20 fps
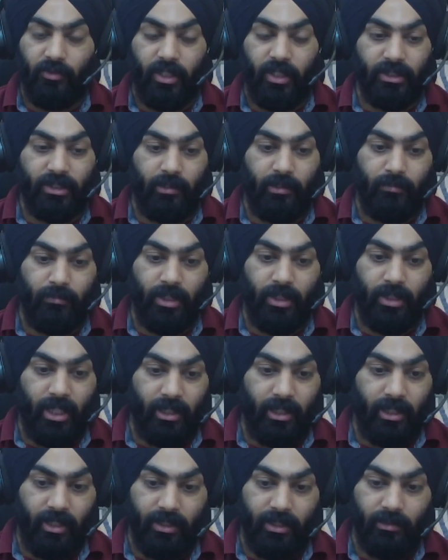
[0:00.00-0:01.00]
For example,
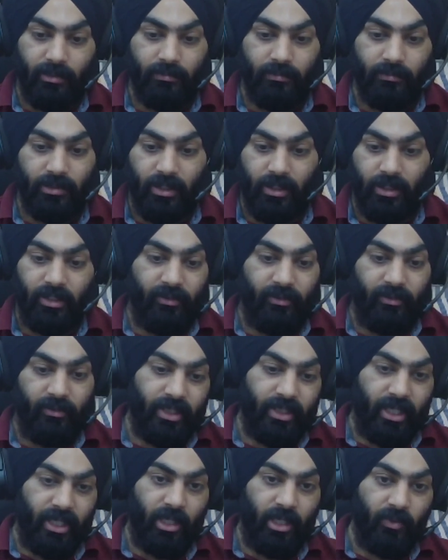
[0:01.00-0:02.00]
algorithms,
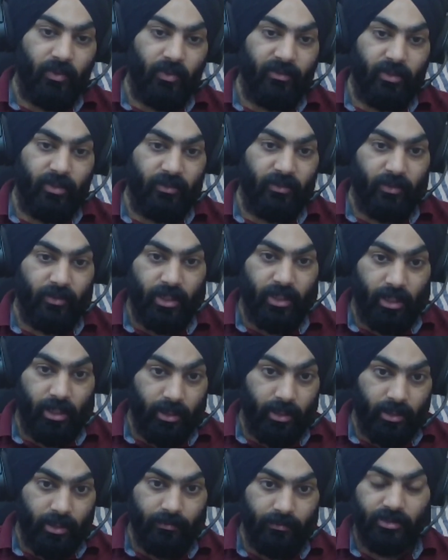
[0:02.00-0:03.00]
trying out different
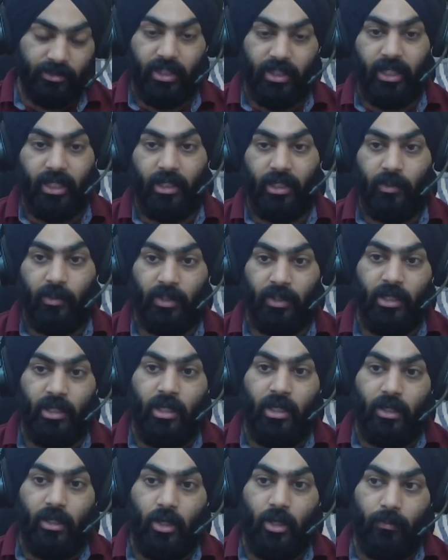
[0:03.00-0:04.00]
algorithms, trying out
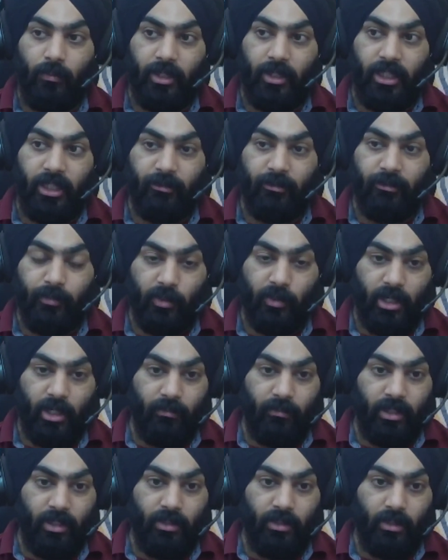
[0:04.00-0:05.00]
competitive
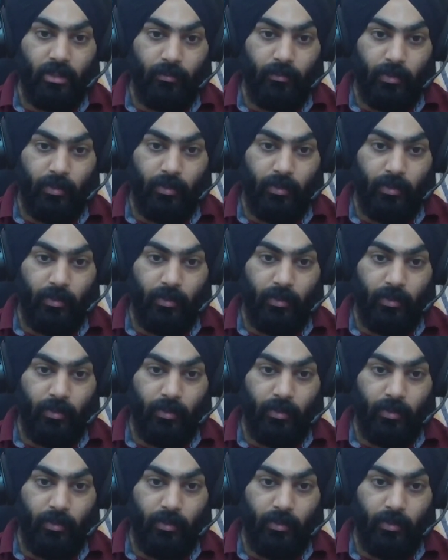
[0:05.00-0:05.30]
programming,